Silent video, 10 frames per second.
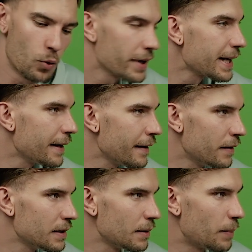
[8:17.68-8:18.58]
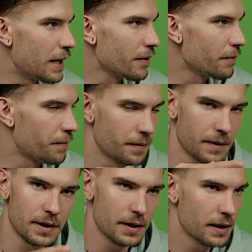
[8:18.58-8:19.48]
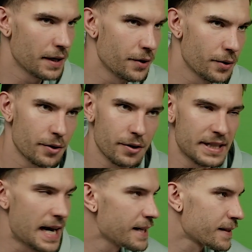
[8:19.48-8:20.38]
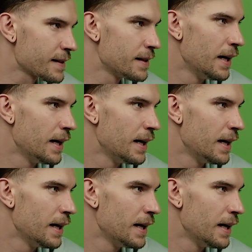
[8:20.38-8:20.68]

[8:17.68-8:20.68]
working, part of your tasks,